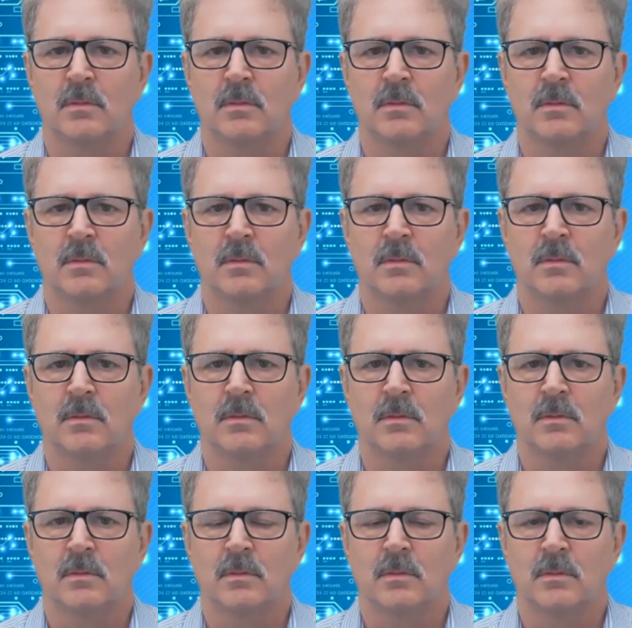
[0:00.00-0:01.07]

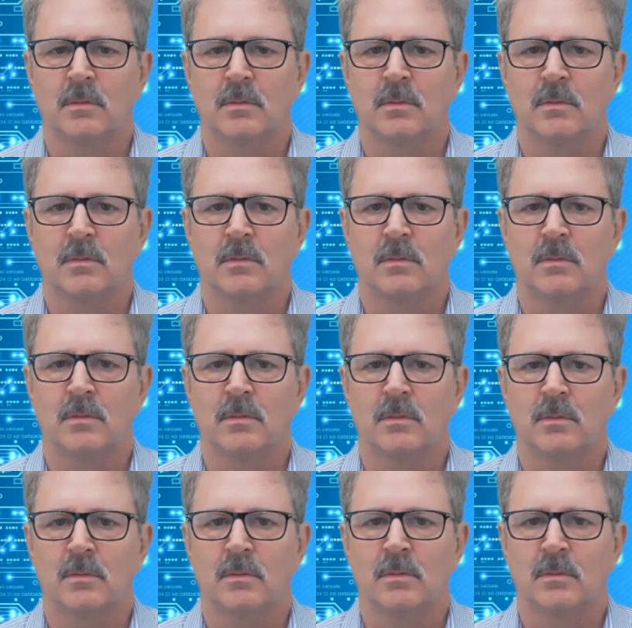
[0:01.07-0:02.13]

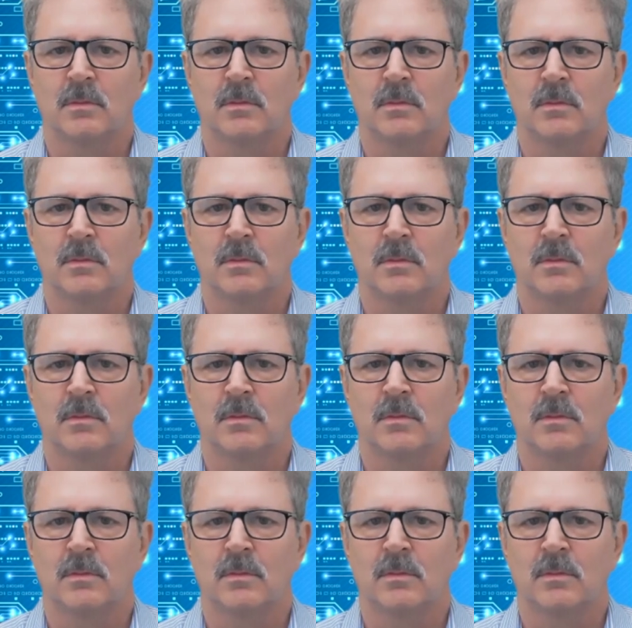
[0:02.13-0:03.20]

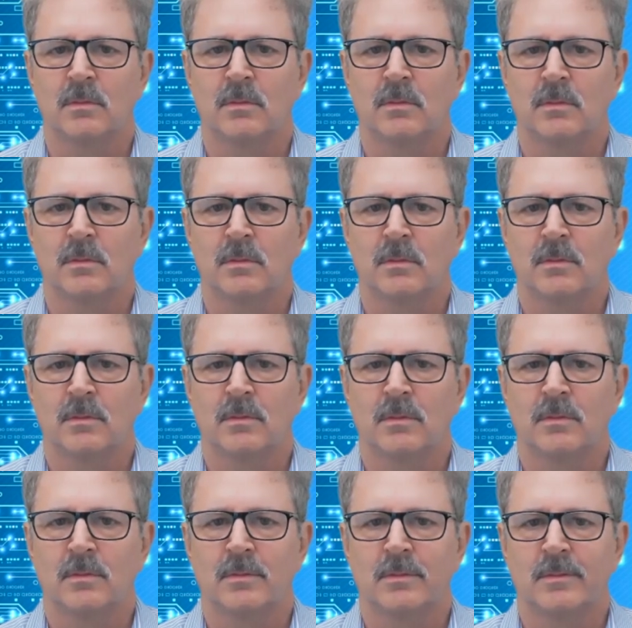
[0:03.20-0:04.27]

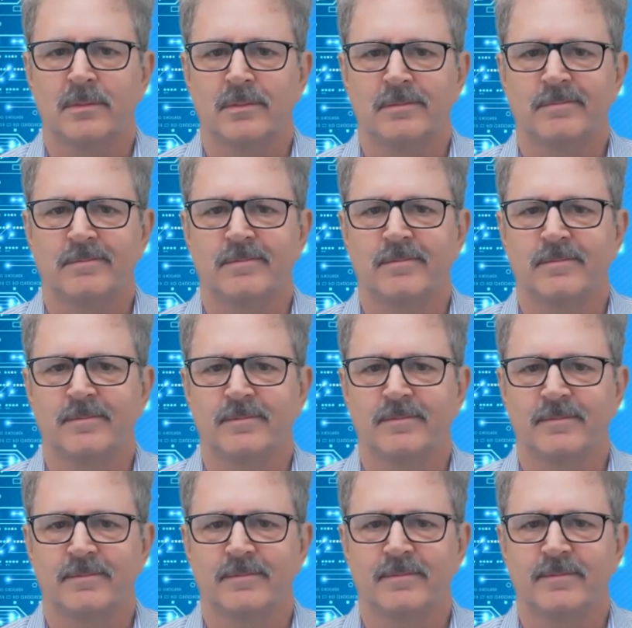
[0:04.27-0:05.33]

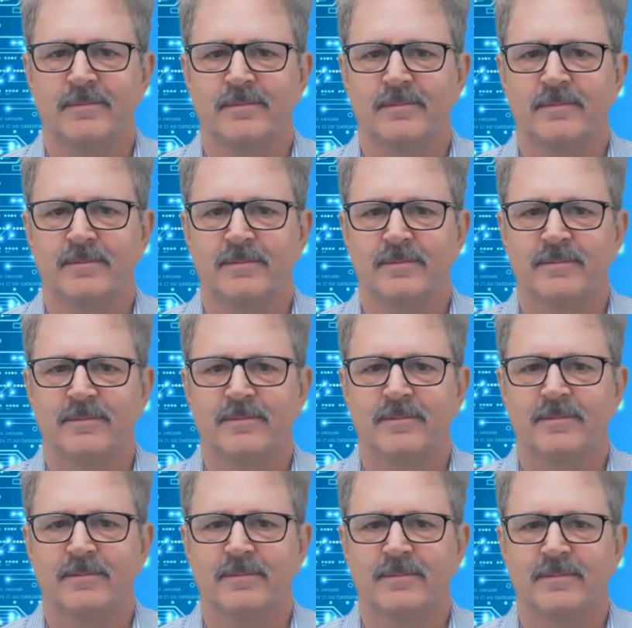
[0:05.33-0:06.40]
This person isn't speaking.